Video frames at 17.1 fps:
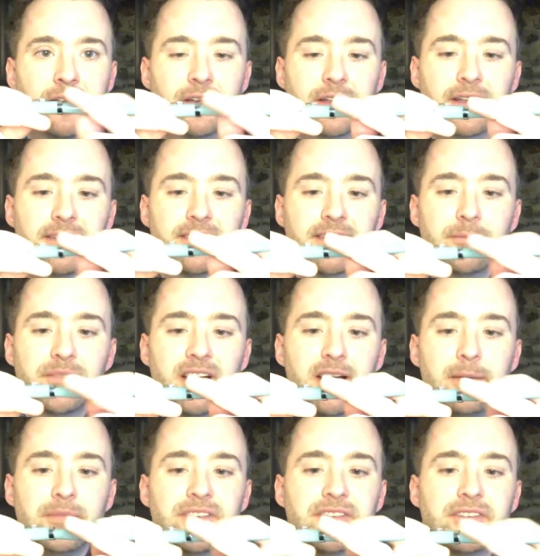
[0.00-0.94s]
can
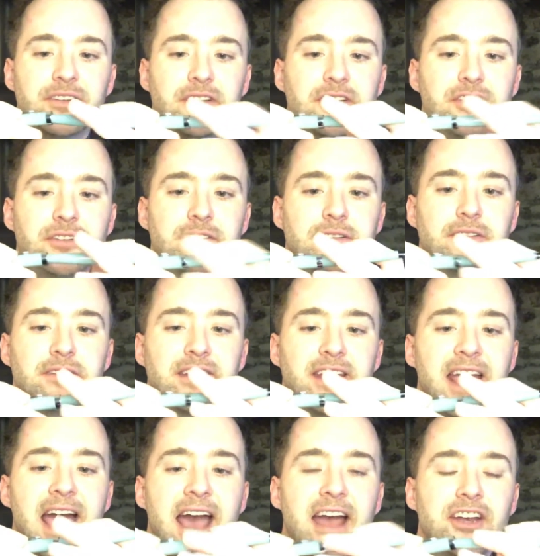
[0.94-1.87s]
sometimes
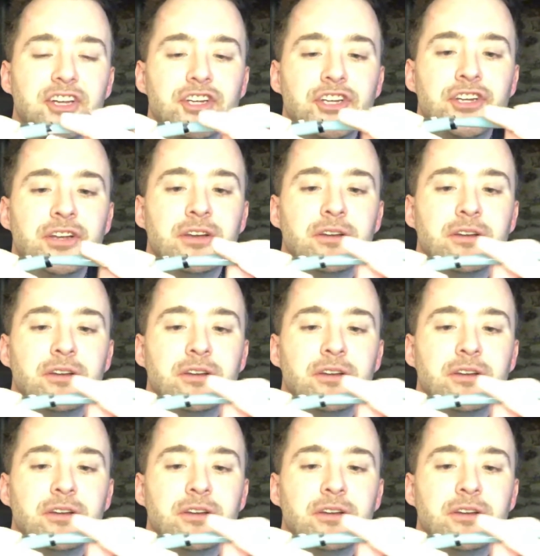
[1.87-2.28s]
catch